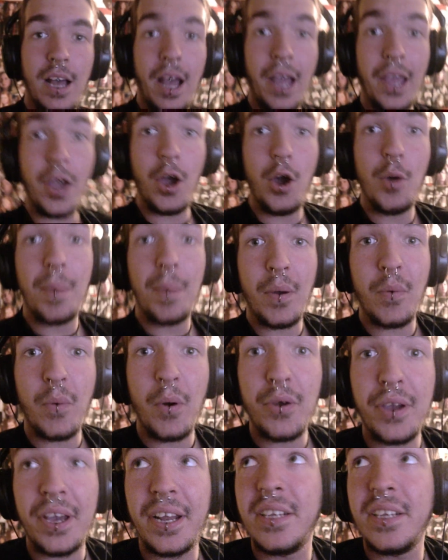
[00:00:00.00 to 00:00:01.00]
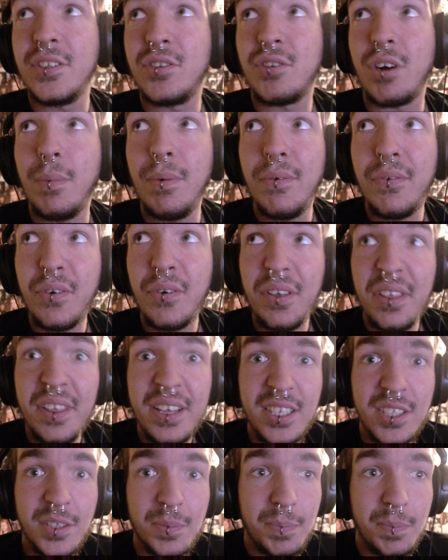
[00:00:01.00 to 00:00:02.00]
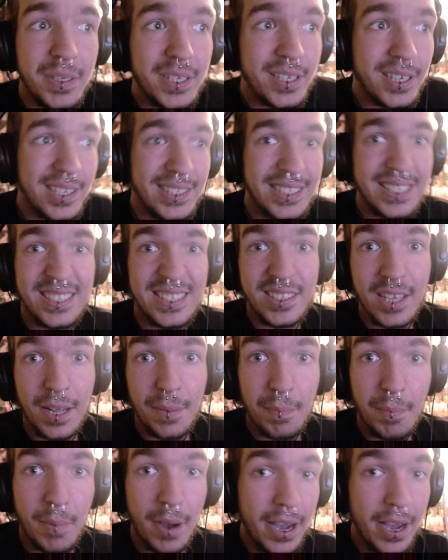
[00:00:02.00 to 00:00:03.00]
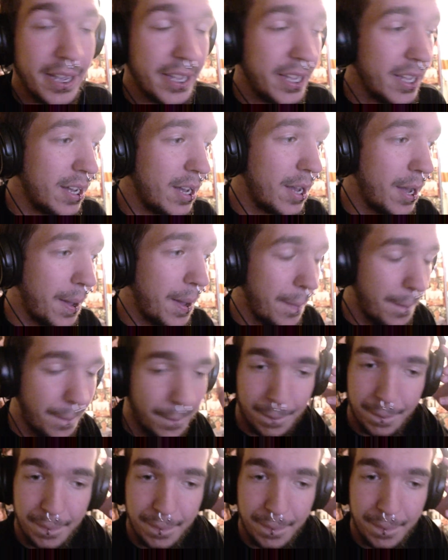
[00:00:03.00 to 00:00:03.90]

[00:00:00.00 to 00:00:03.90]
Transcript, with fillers: I hope I won't get in trouble for this because it's not my